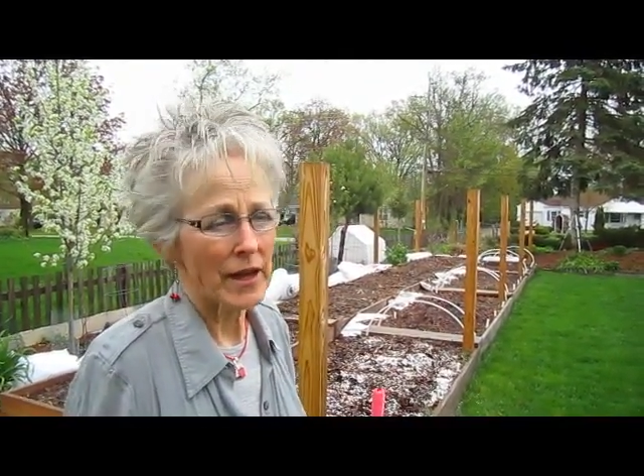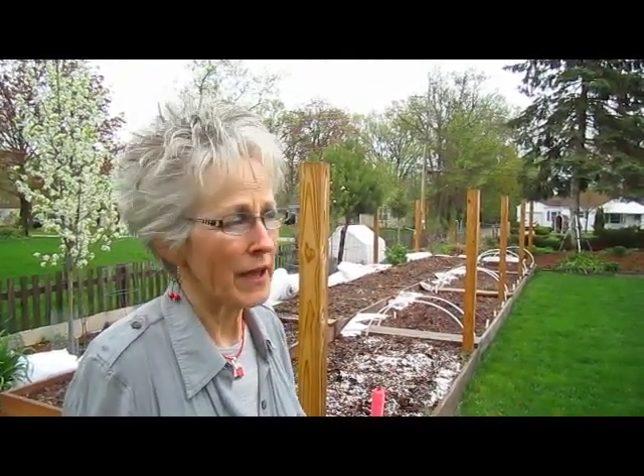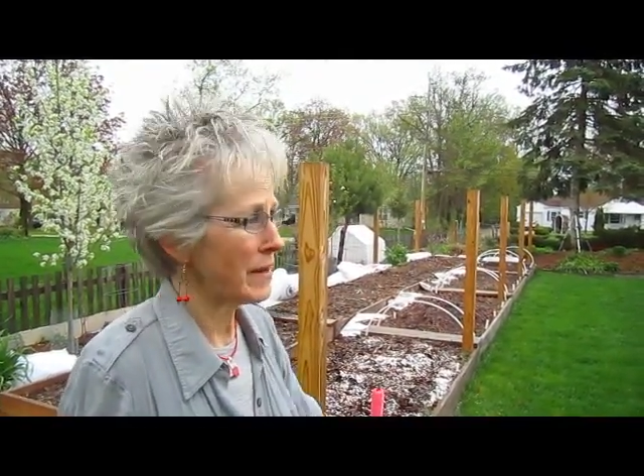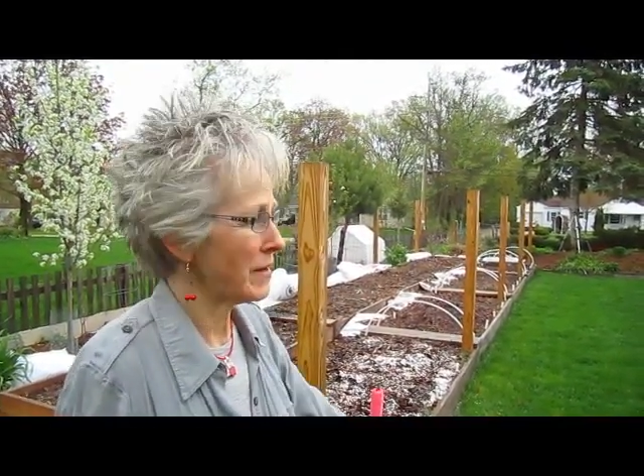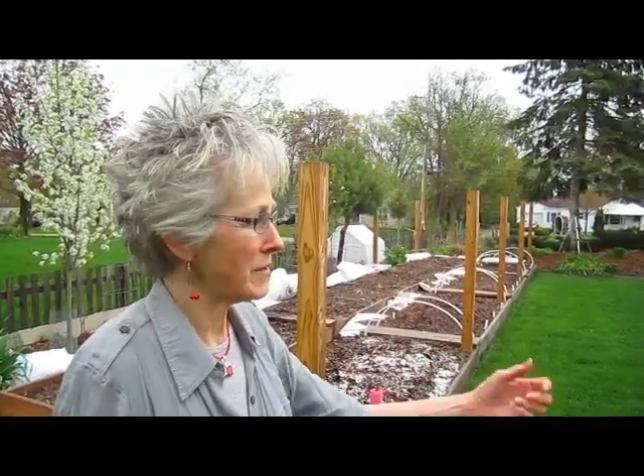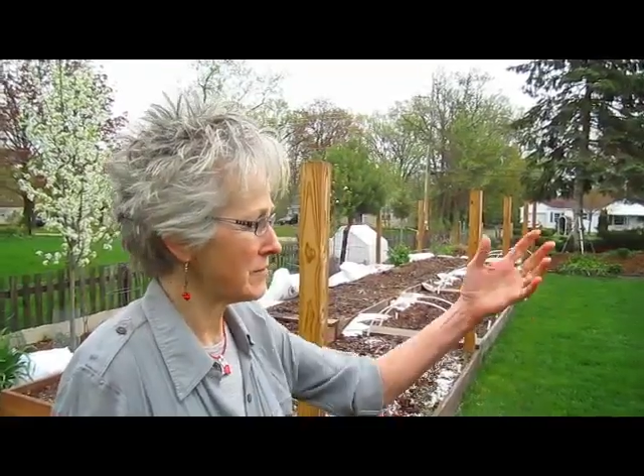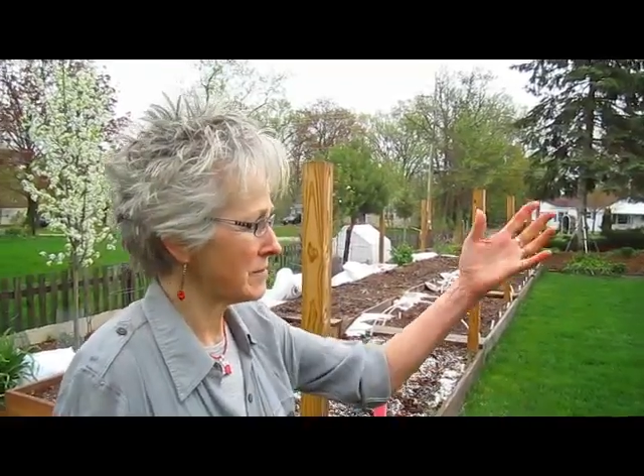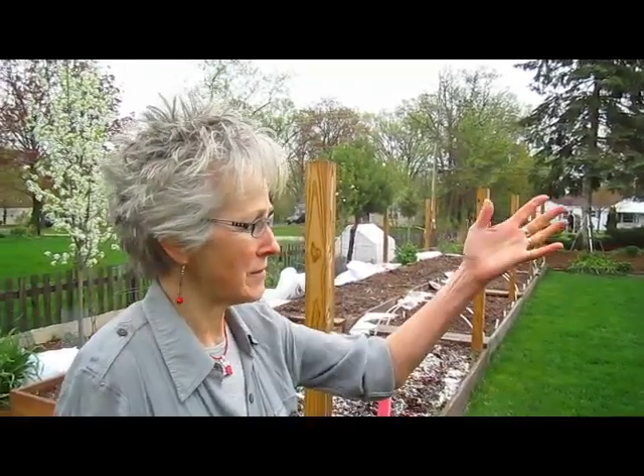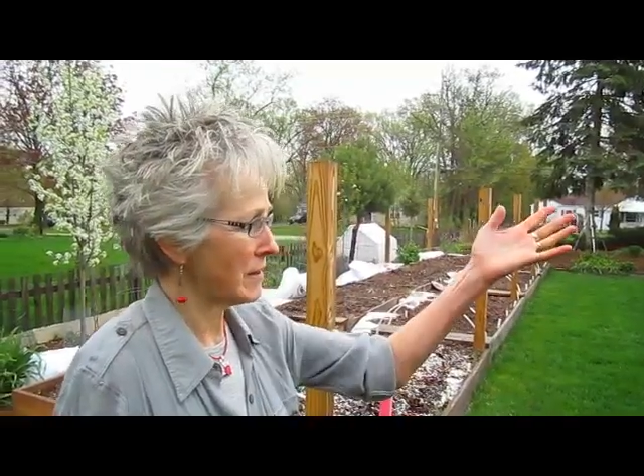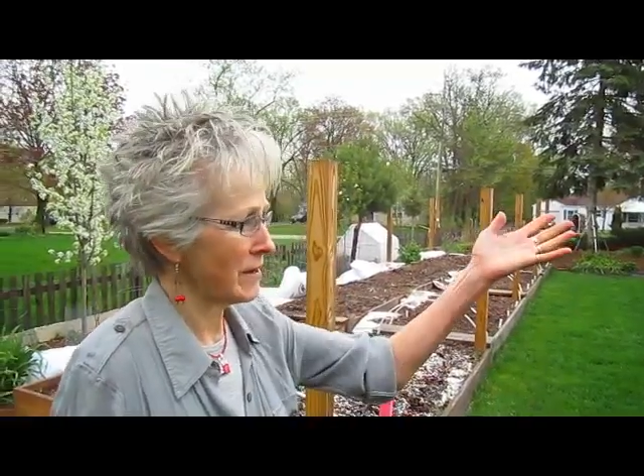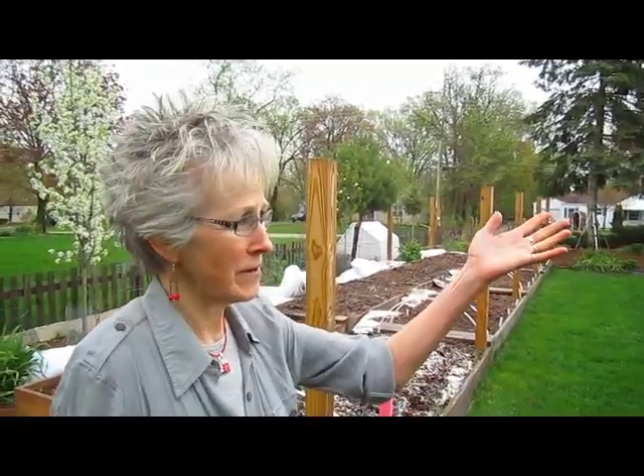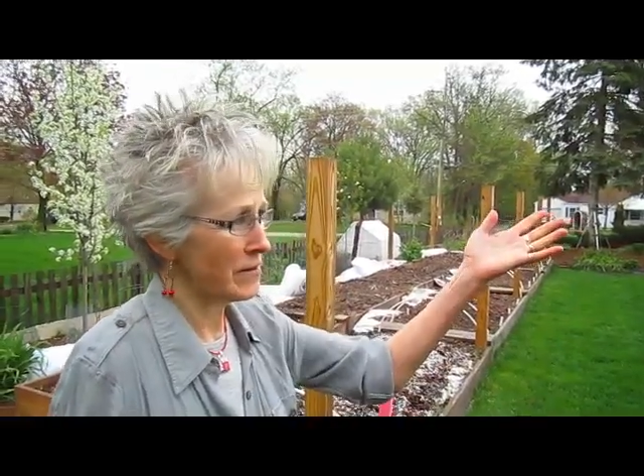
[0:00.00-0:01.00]
And it's
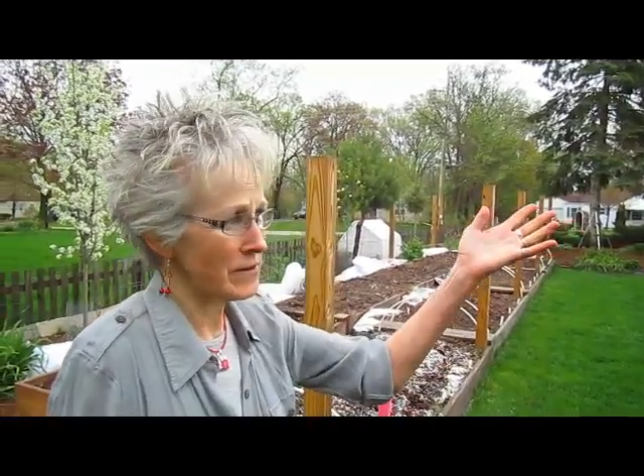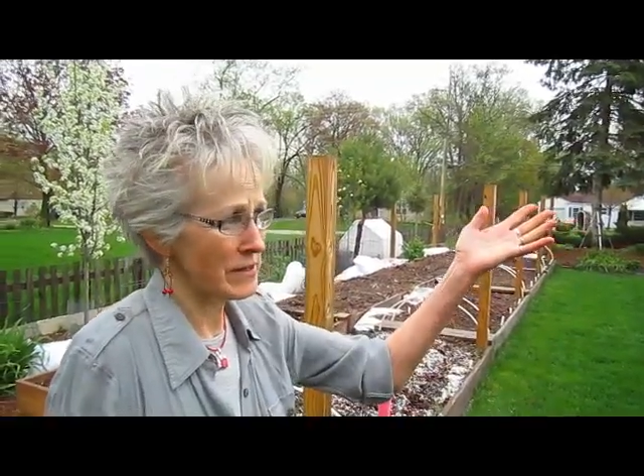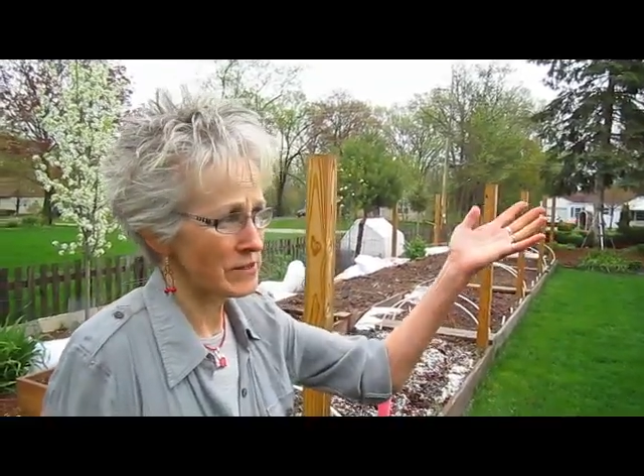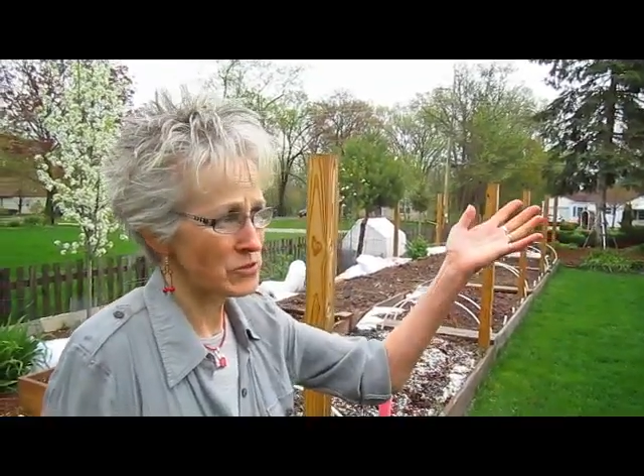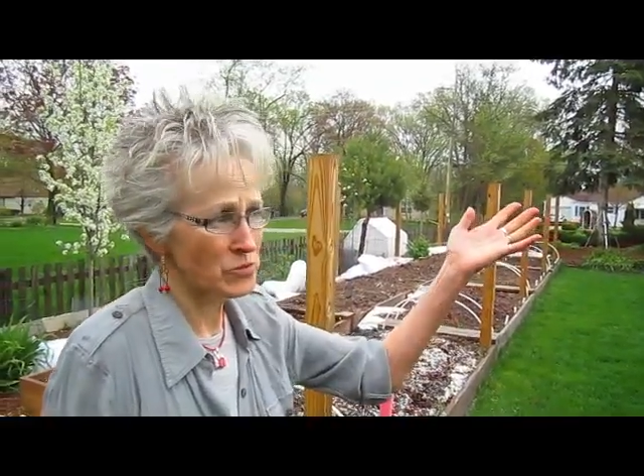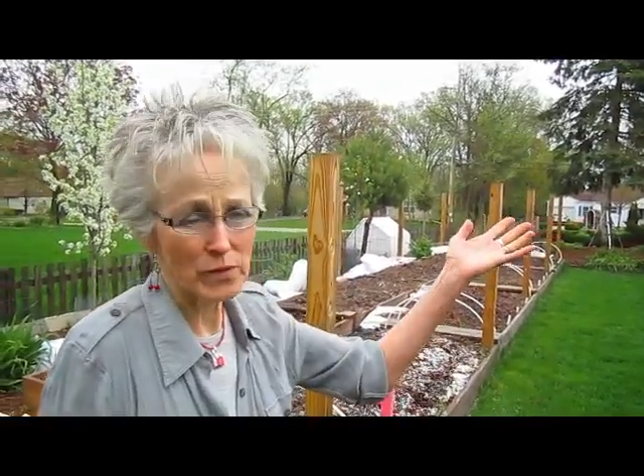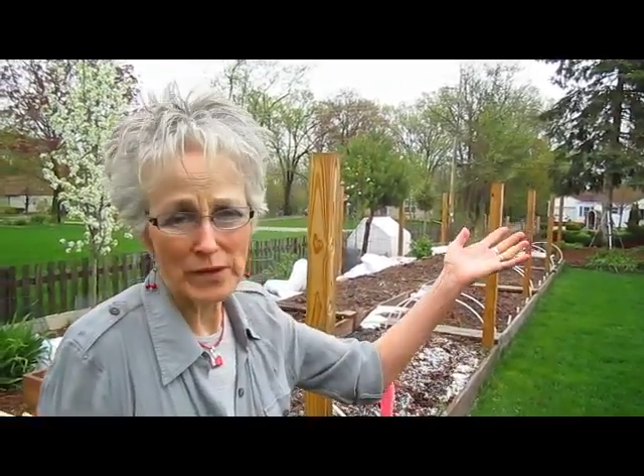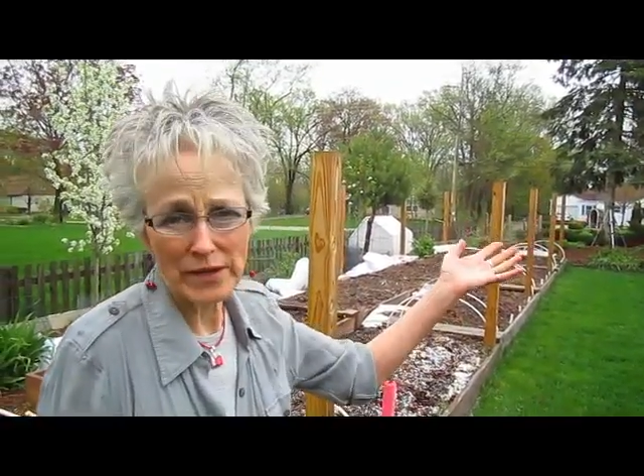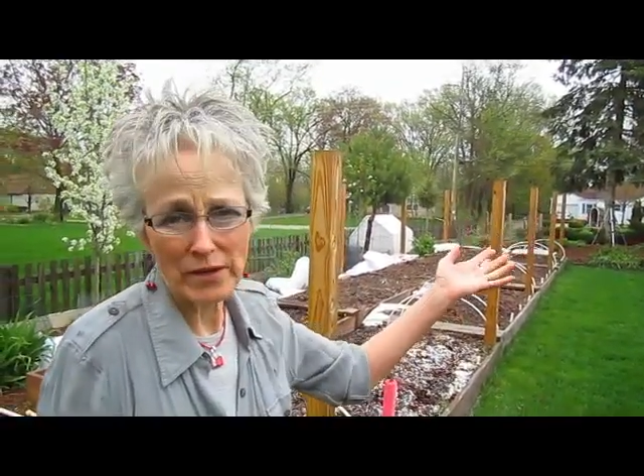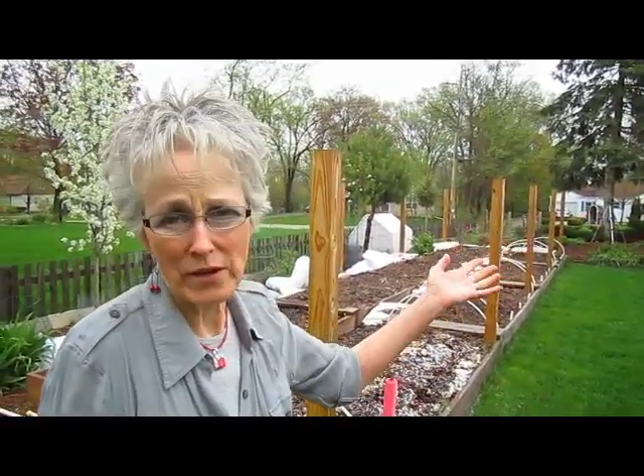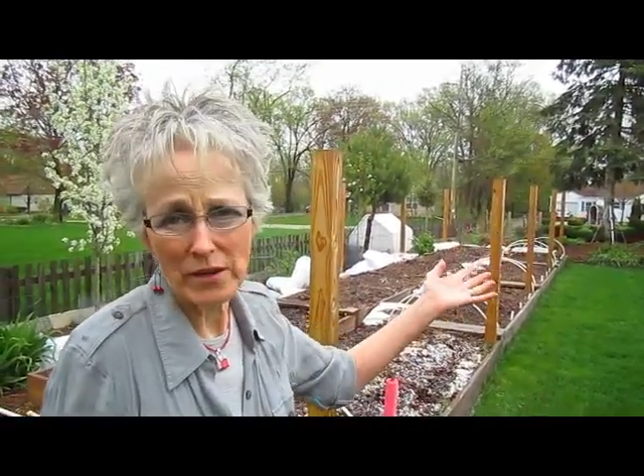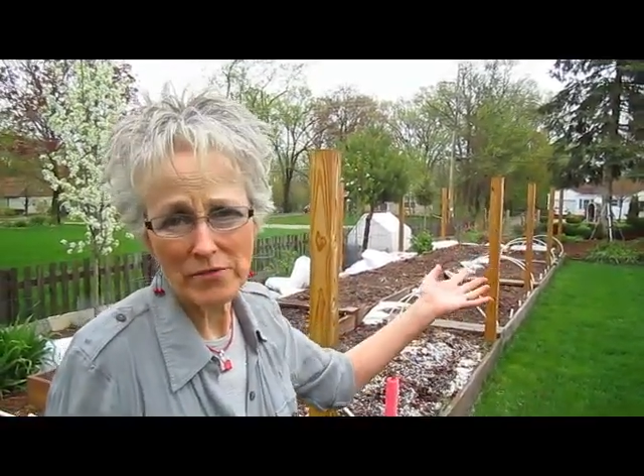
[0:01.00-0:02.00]
there, it's
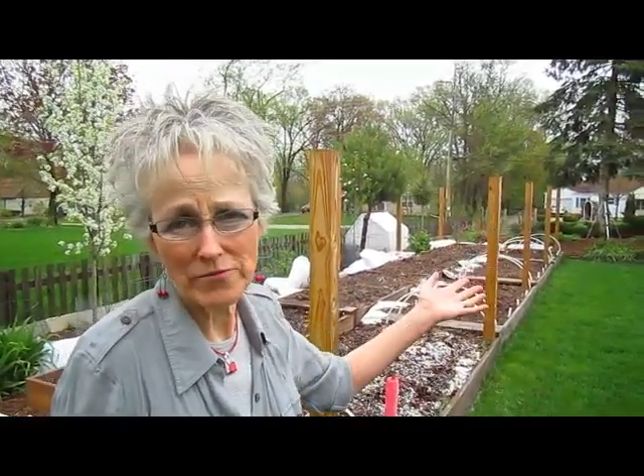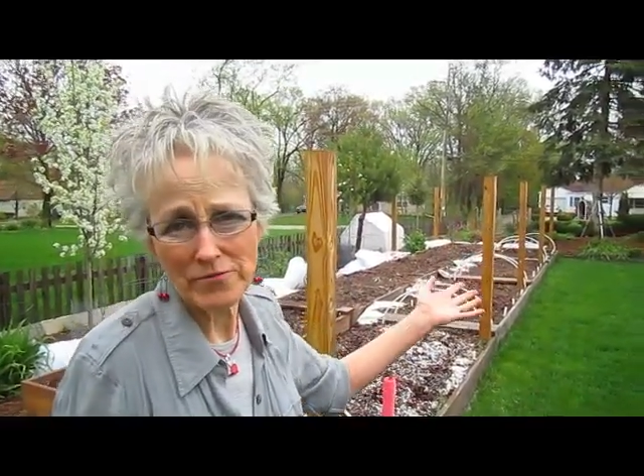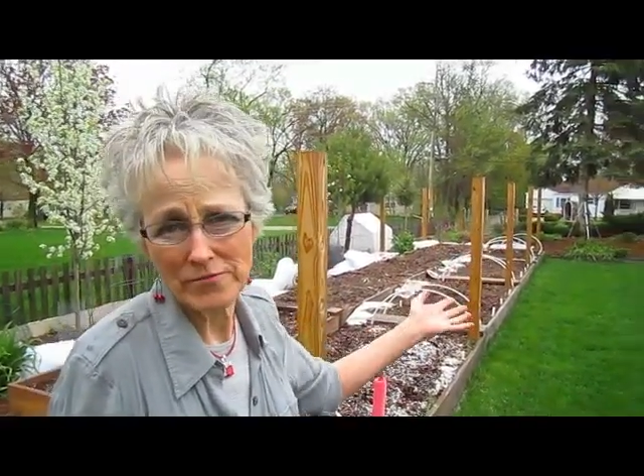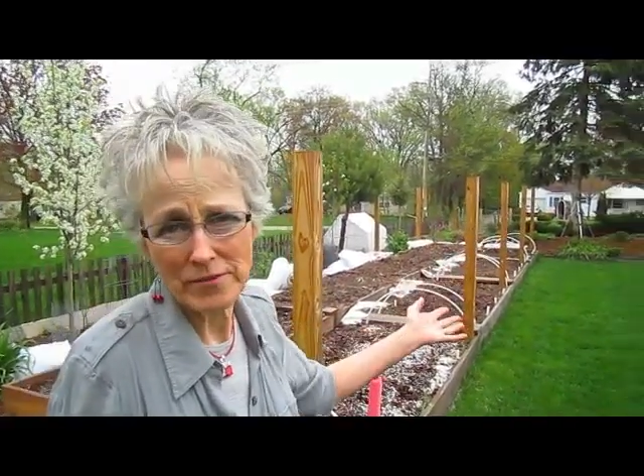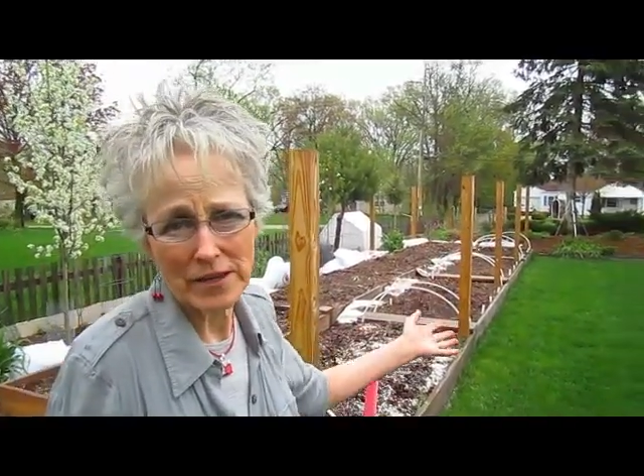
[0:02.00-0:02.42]
running off